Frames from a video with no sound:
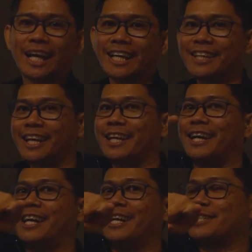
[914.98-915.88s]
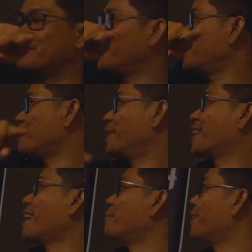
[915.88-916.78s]
I think it's being used with
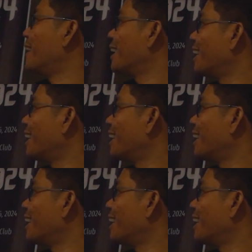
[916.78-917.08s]
the camera.